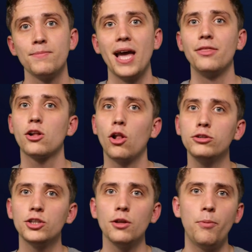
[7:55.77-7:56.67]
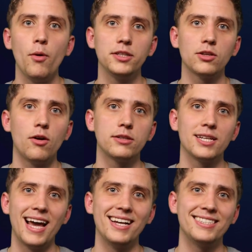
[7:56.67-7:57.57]
And the closer the points are
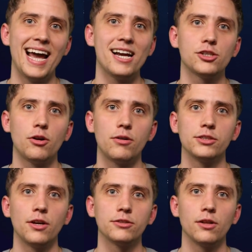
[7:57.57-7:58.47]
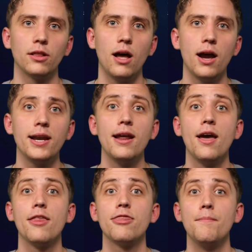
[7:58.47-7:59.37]
to that dashed horizontal line,
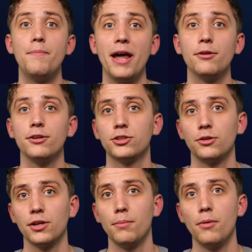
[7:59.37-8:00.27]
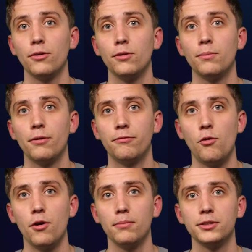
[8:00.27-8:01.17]
the better the surrogate model
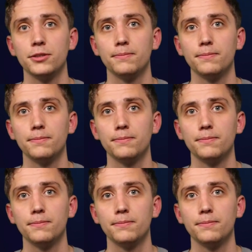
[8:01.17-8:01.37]
performs.